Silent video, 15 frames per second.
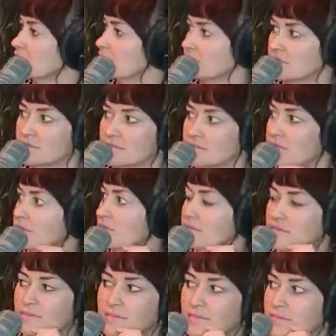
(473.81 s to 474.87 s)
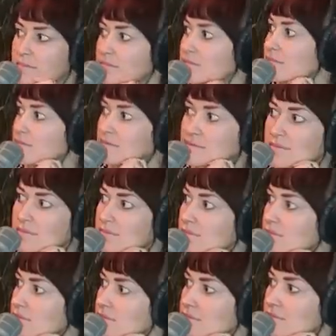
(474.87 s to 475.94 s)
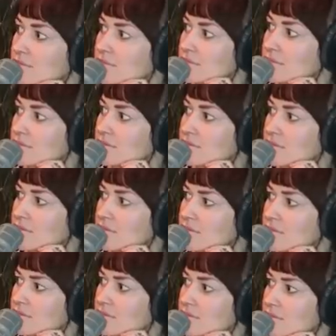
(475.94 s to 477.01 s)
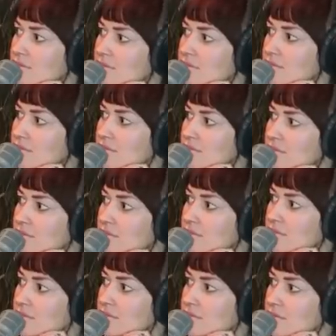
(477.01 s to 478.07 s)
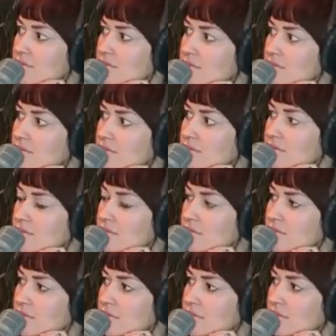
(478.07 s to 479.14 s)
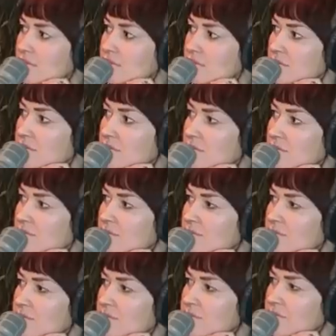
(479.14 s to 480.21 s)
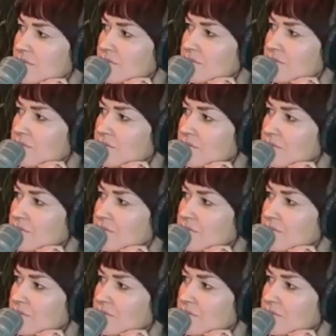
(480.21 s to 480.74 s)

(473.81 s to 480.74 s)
No words are spoken by the person on screen.